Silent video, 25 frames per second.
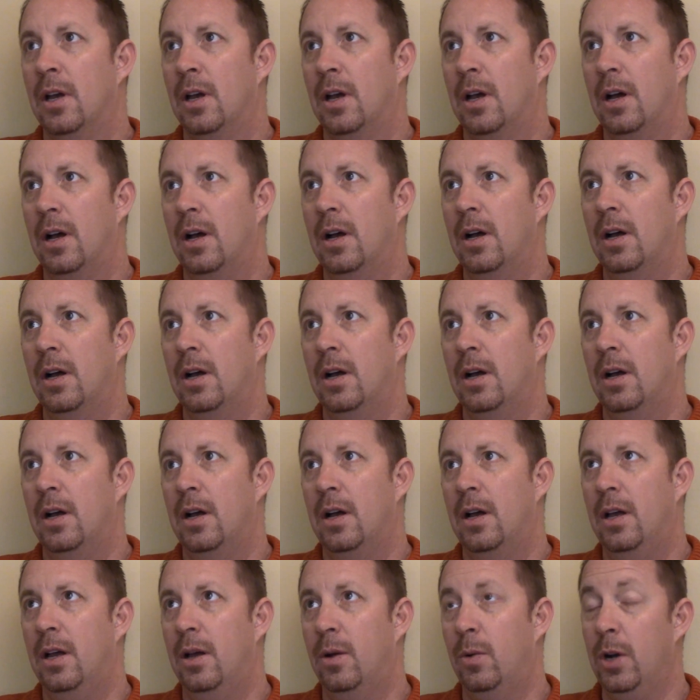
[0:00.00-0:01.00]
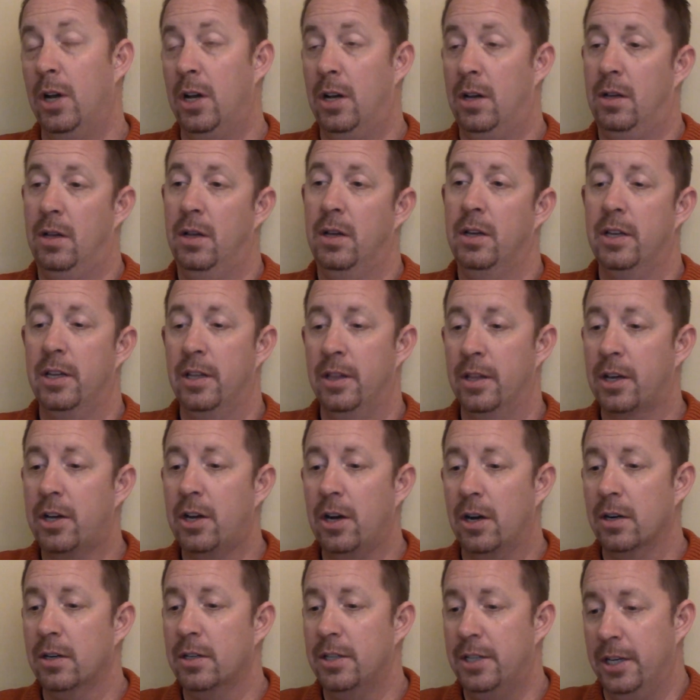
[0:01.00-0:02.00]
Well, in the
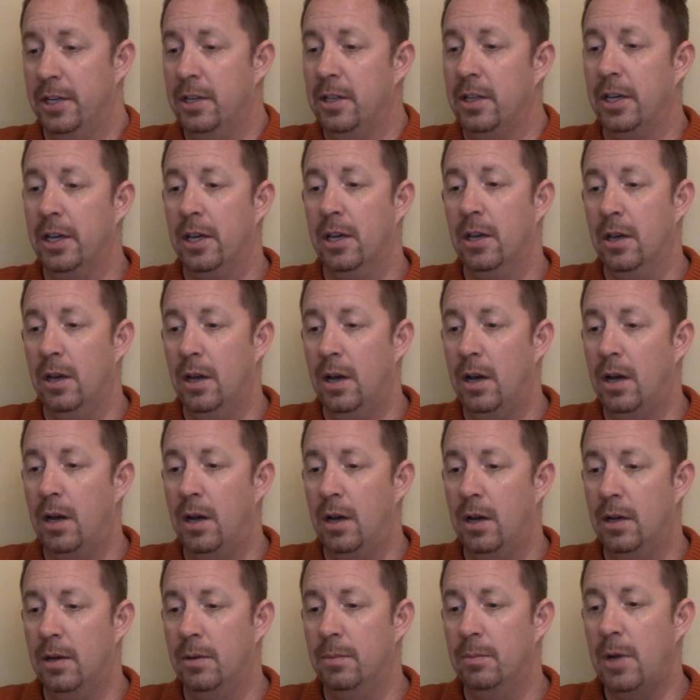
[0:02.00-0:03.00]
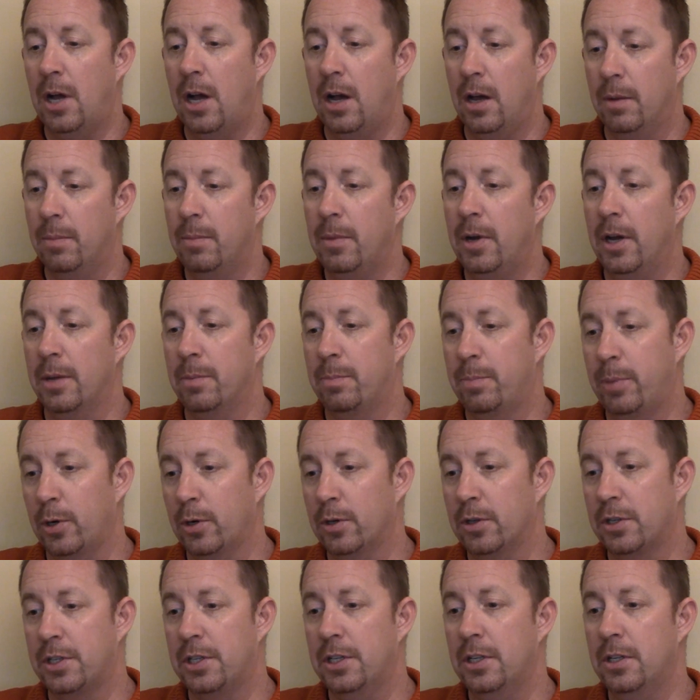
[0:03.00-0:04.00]
car daily. On my
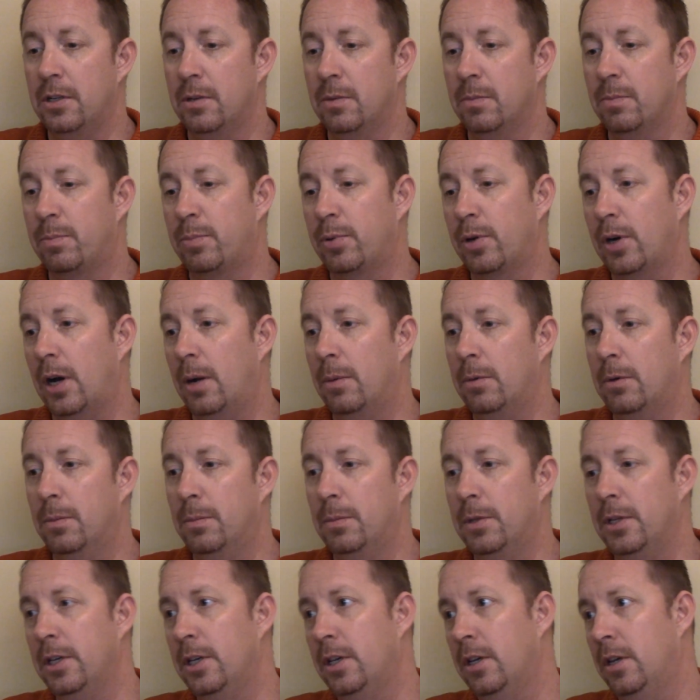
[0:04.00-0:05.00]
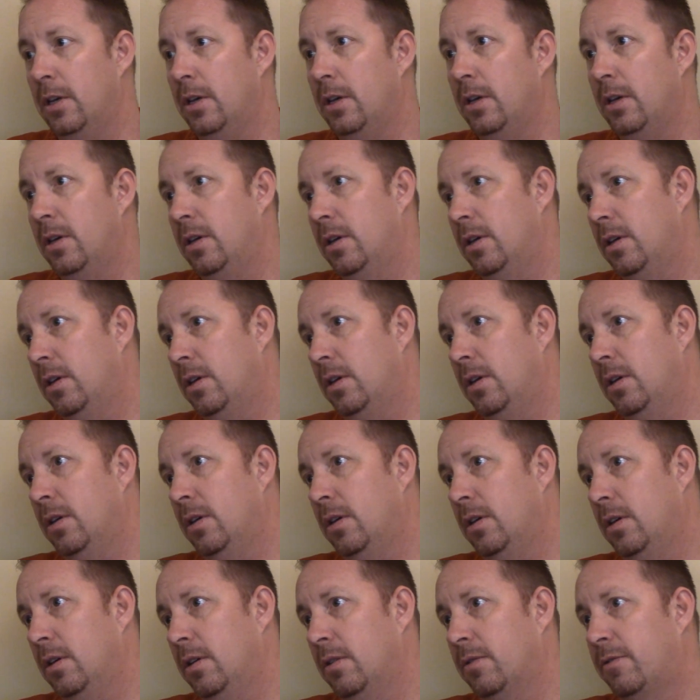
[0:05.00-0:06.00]
person,
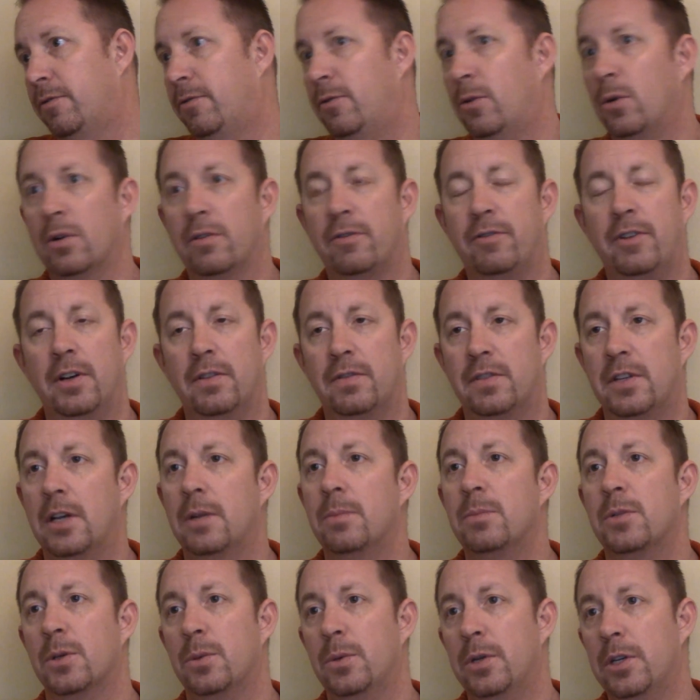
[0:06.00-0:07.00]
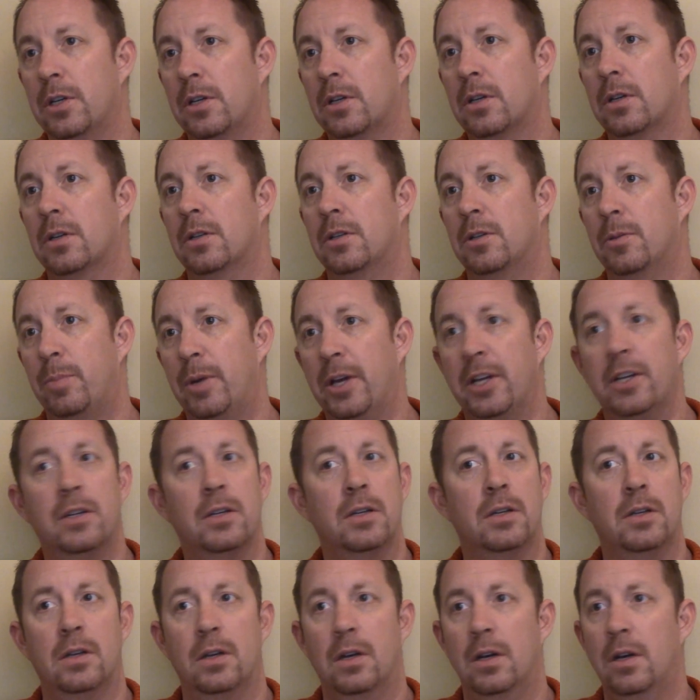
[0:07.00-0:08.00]
probably 4 or 5 times a week, depending.
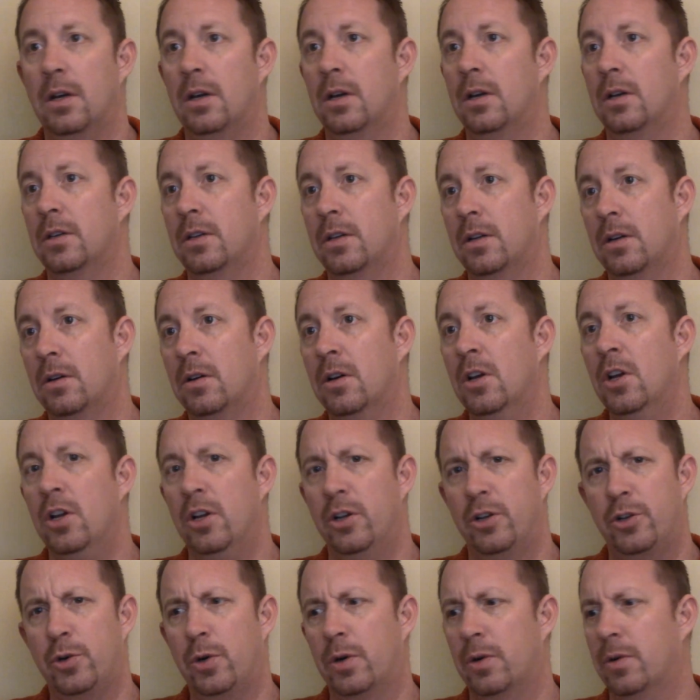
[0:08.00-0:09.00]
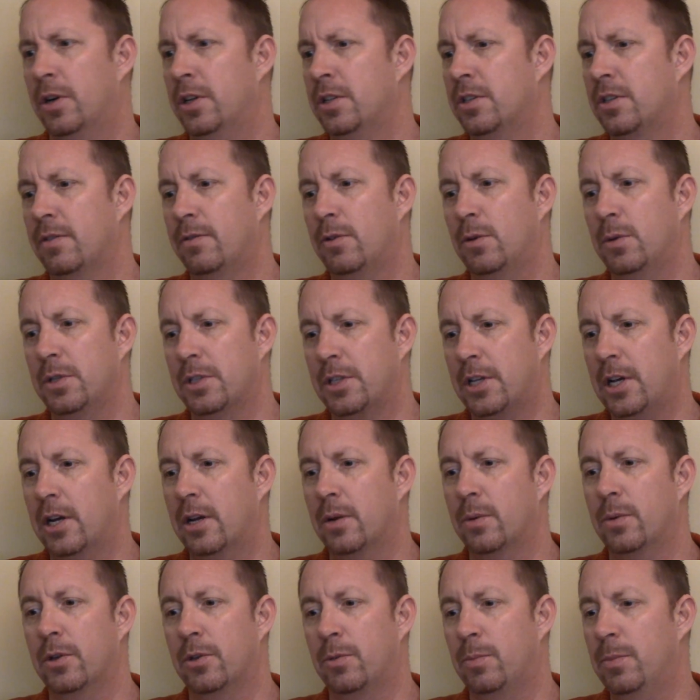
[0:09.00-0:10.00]
You know, short runs I've always got
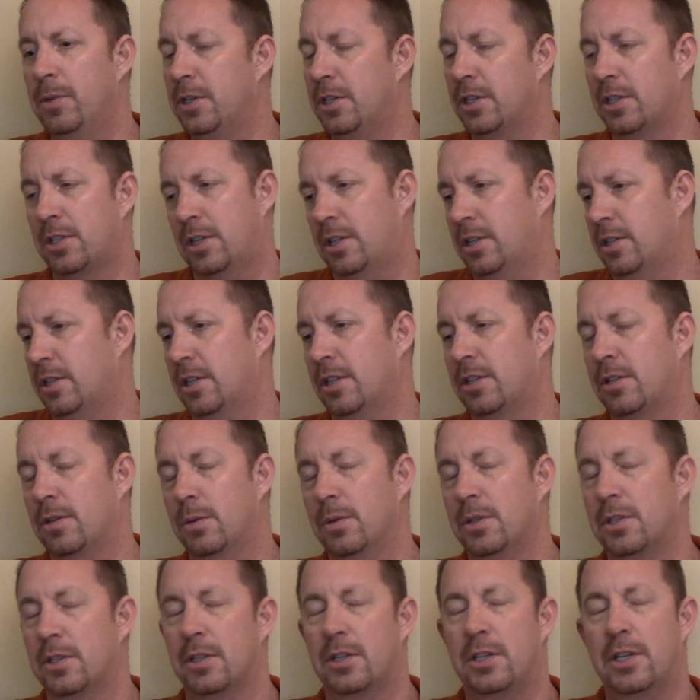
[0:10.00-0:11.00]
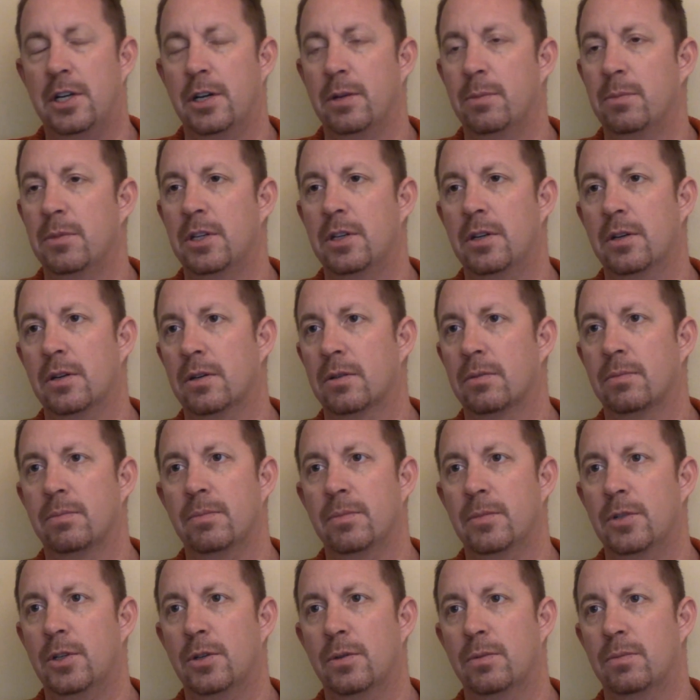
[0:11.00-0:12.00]
it with me, just because that's always the time that
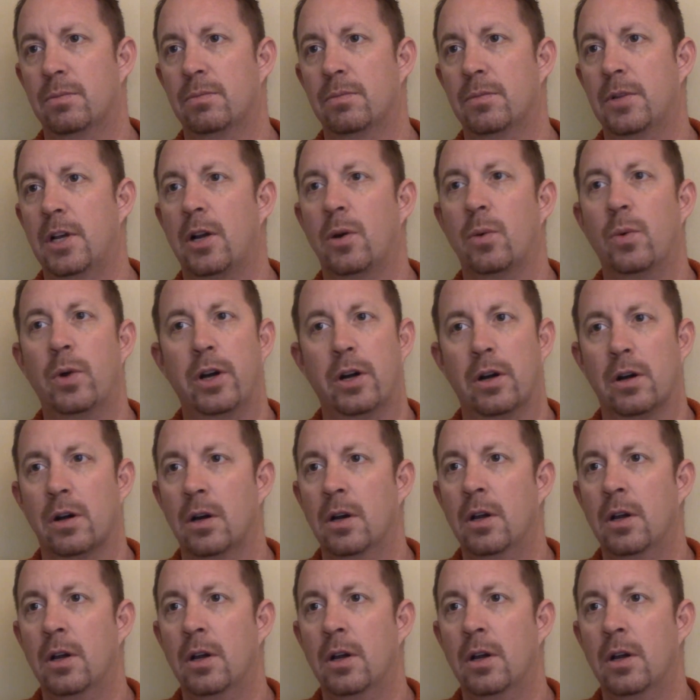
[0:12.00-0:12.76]
you're not aware,